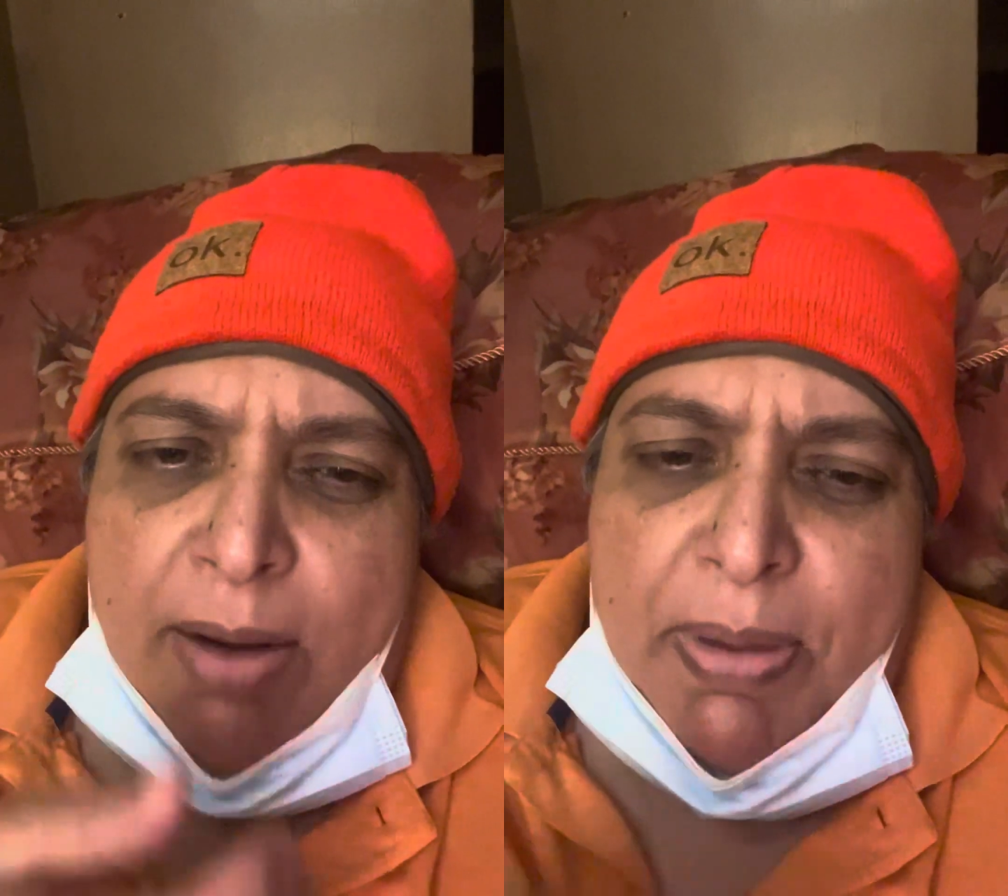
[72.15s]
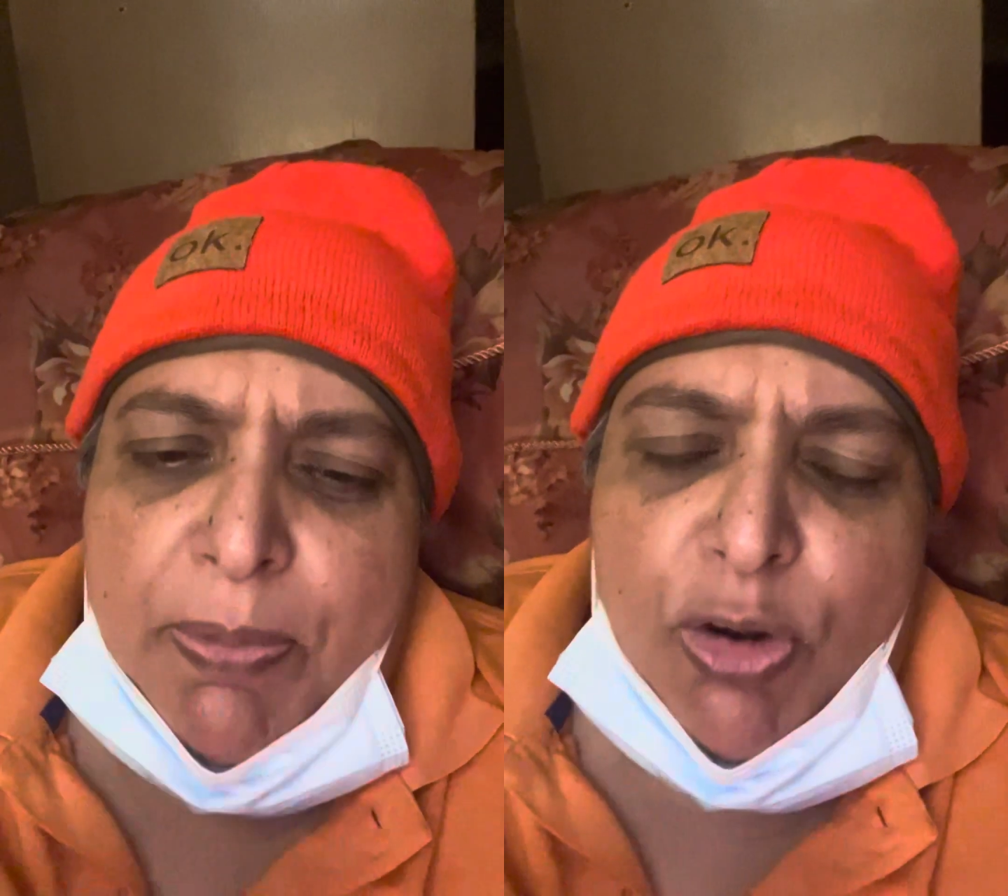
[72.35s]

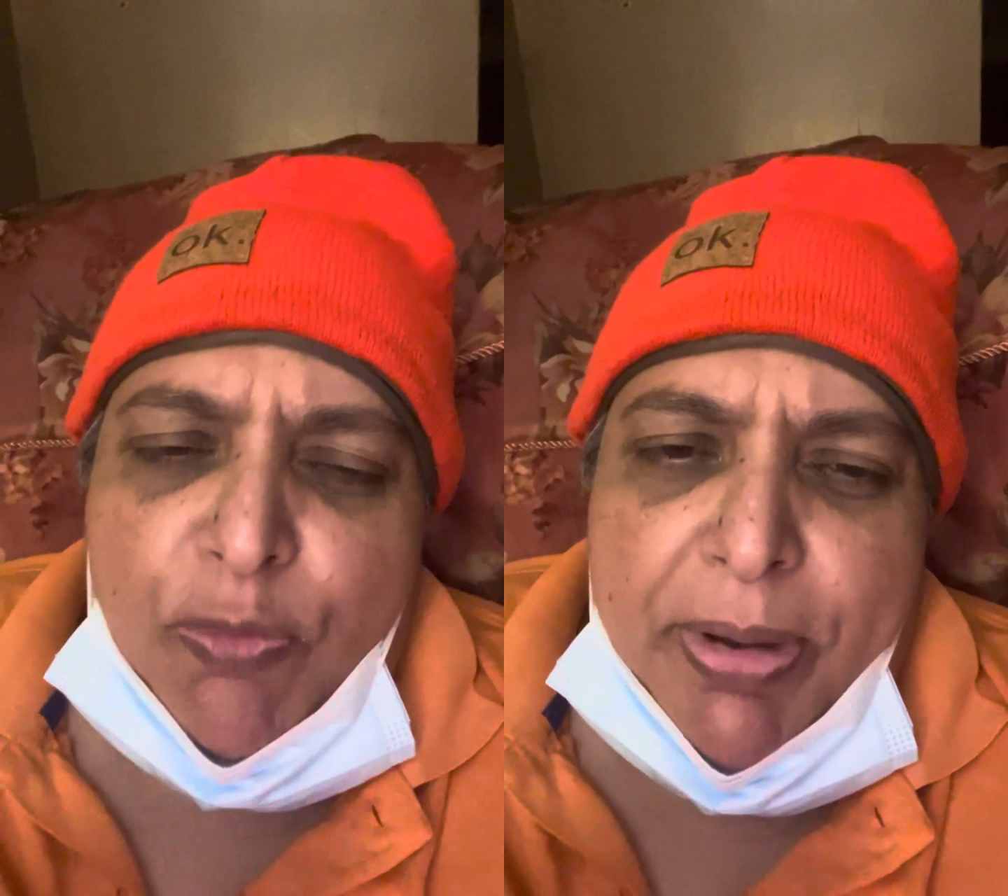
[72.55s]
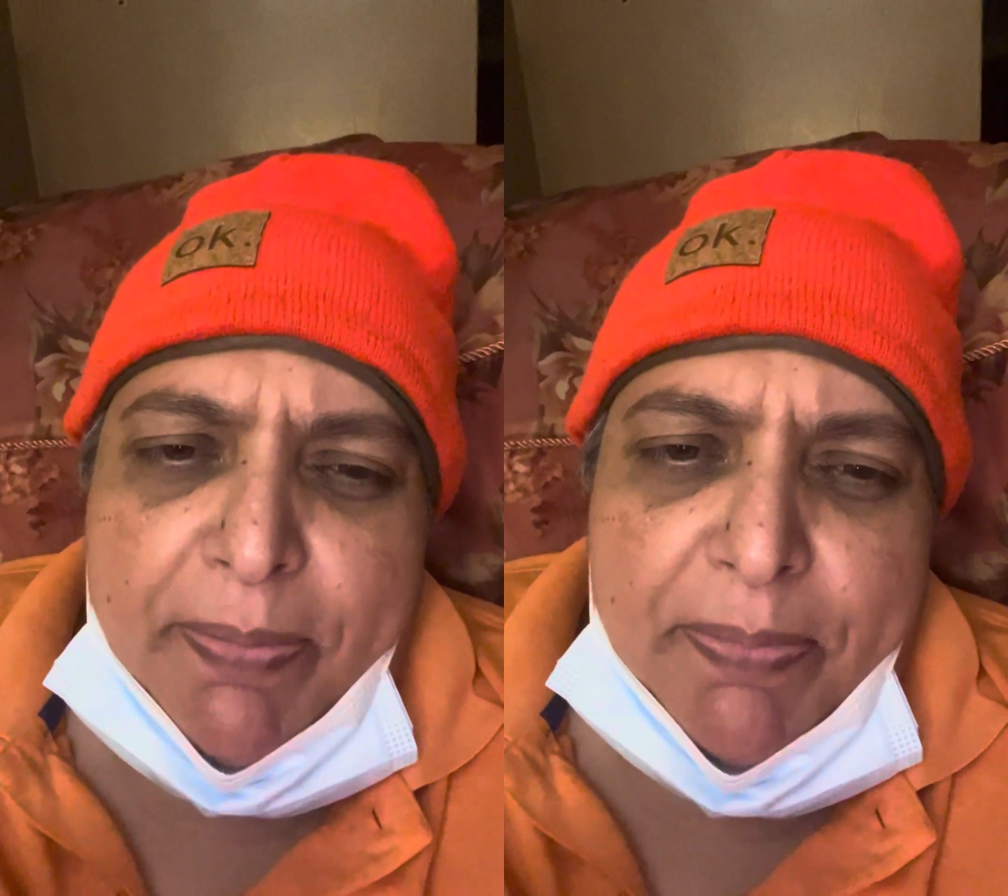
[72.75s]
people
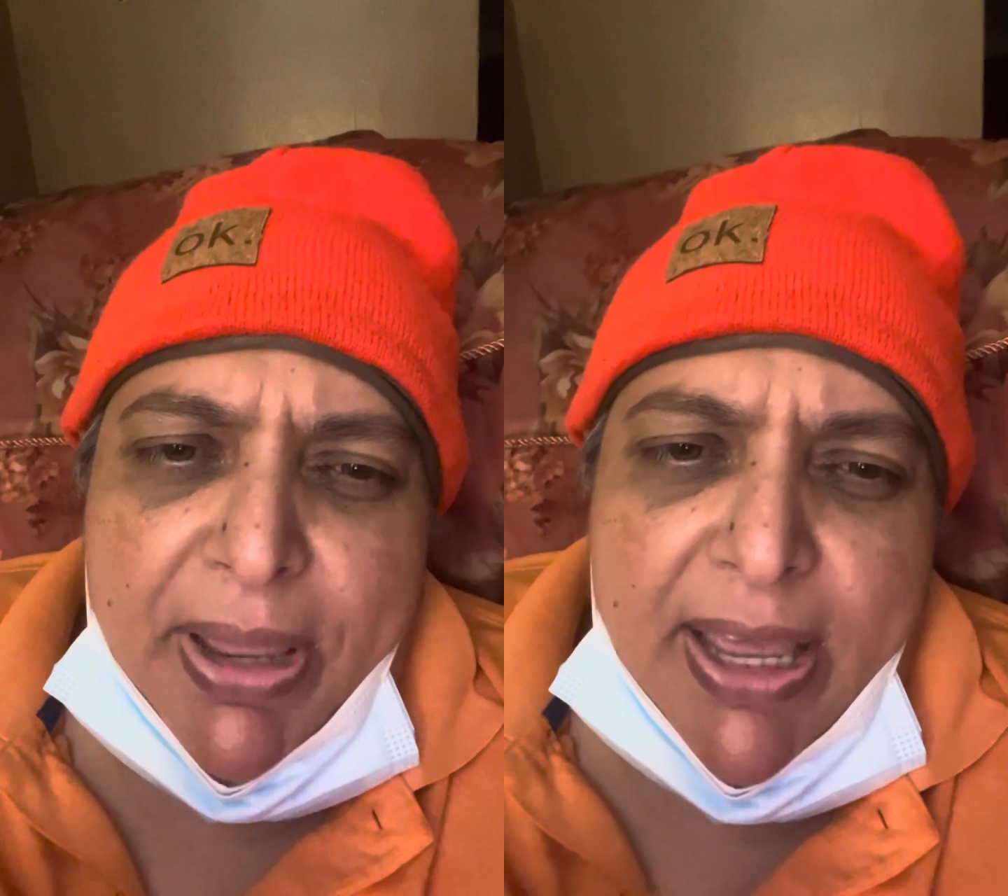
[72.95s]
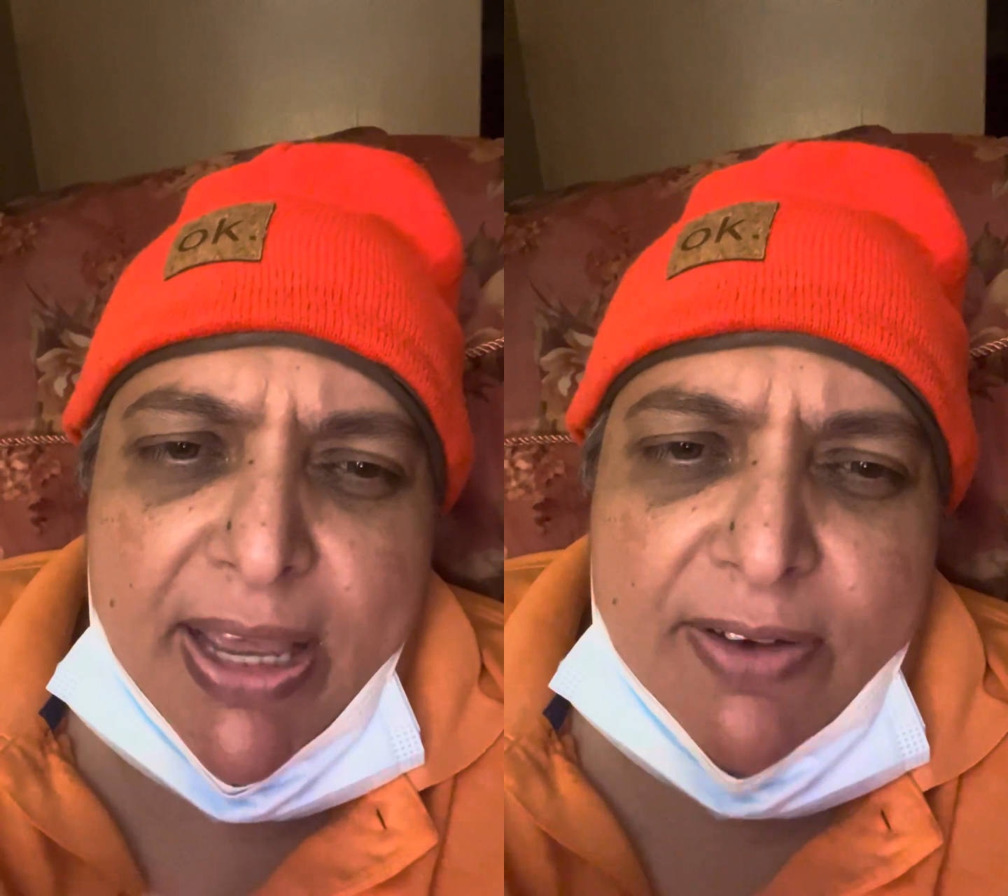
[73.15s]
who've been
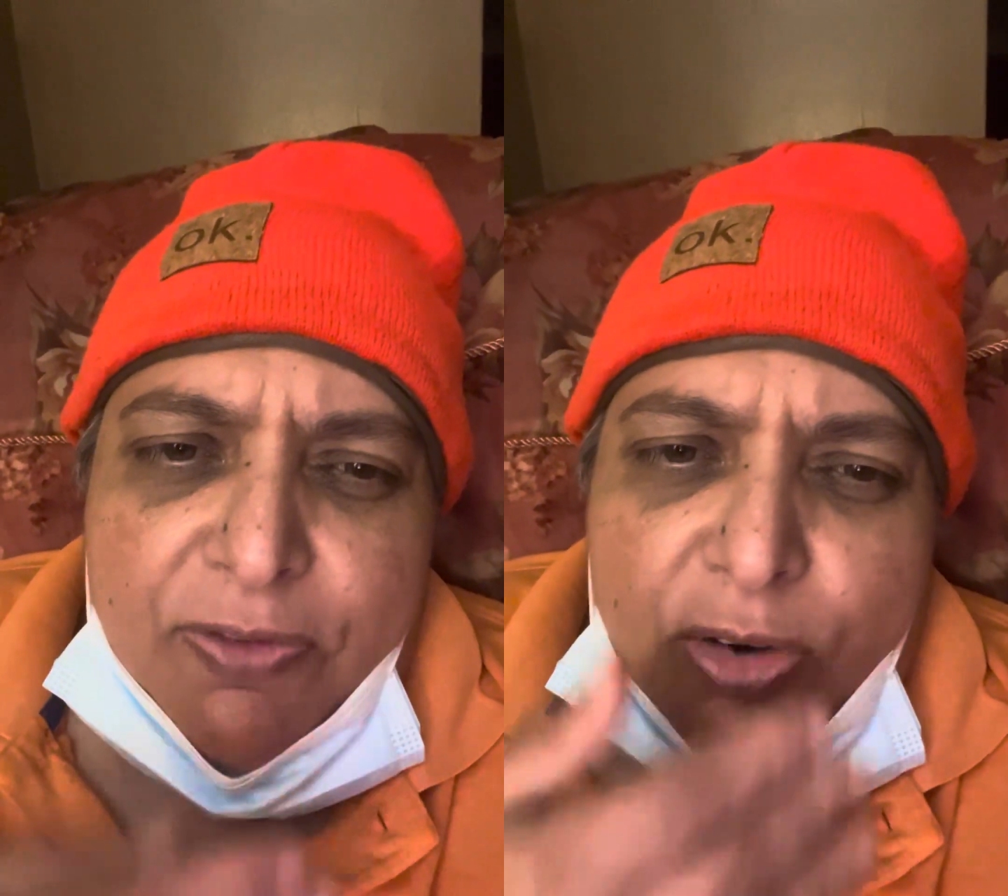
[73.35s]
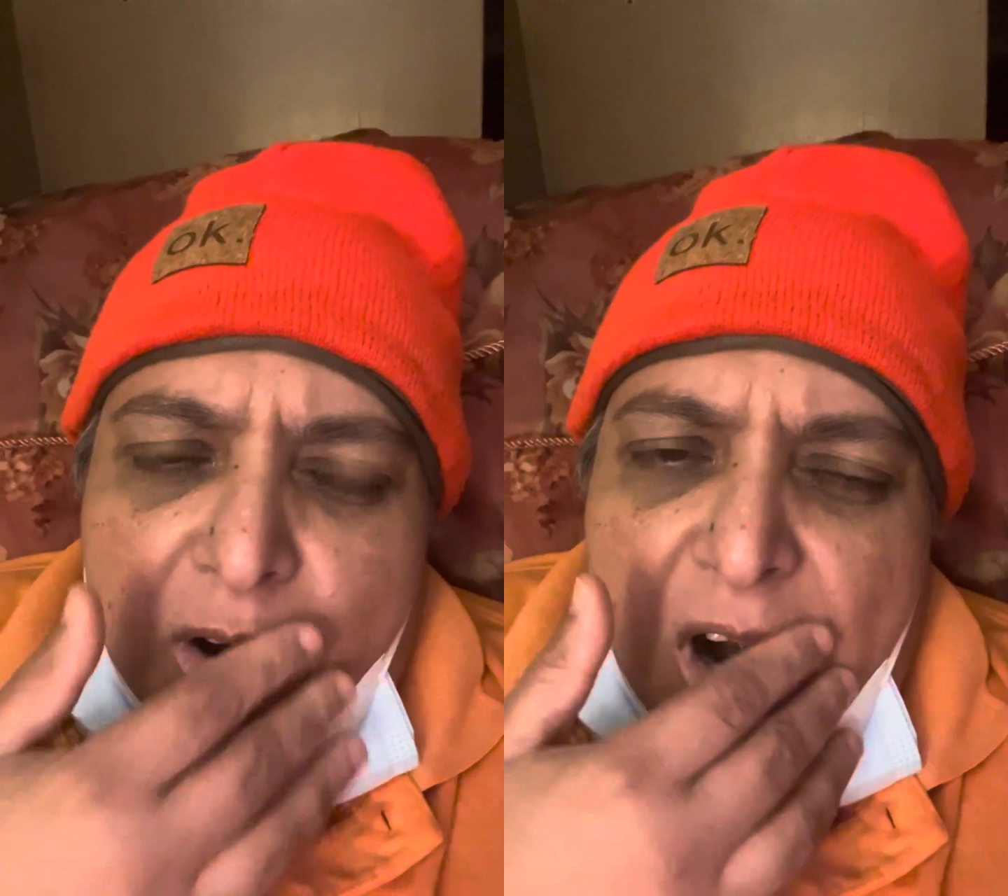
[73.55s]
bad
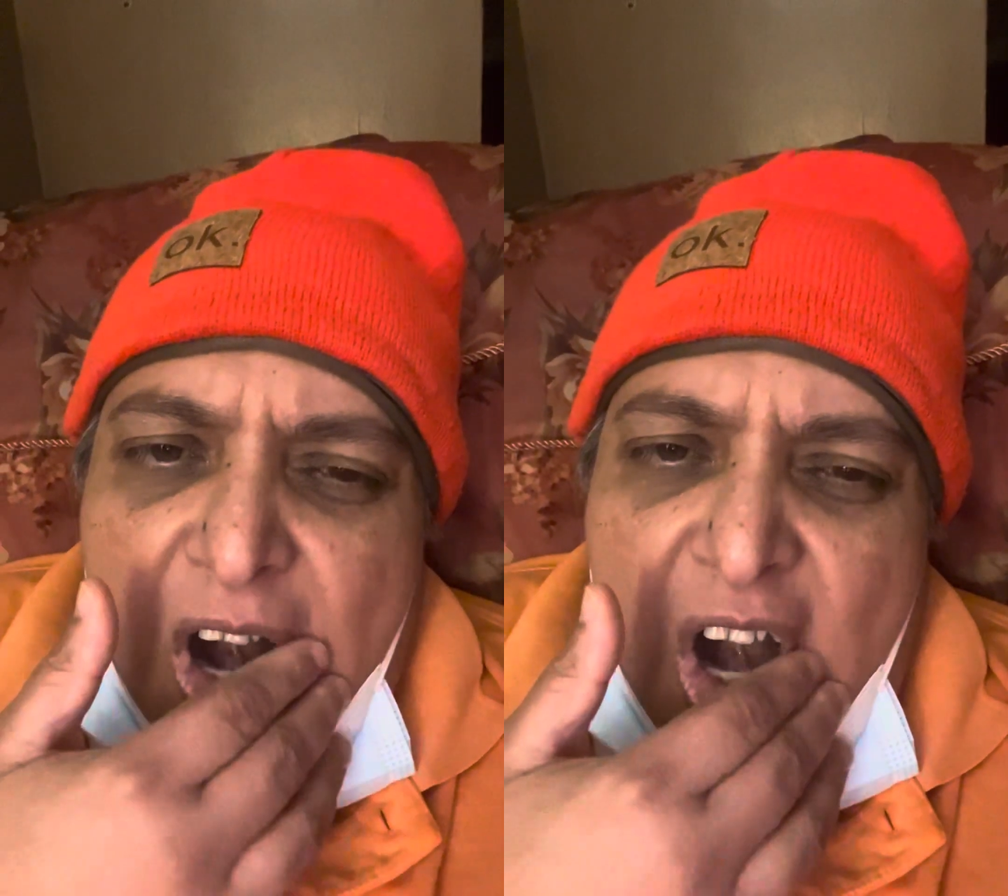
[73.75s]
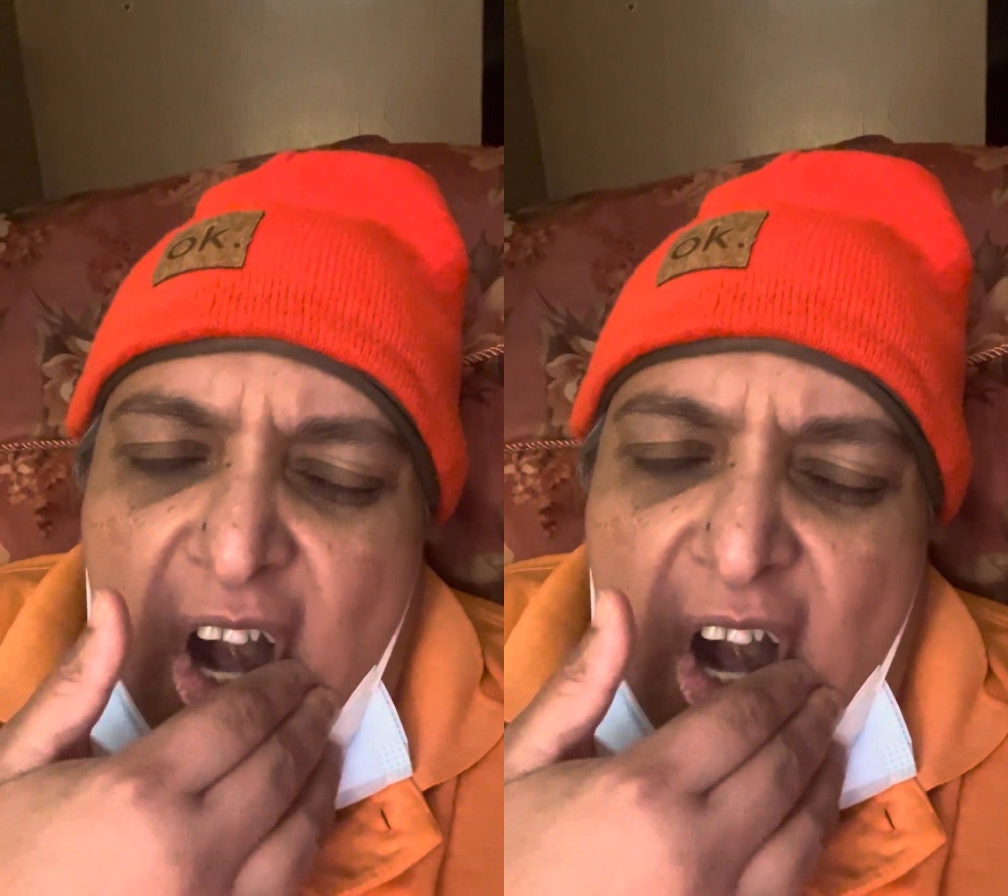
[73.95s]
for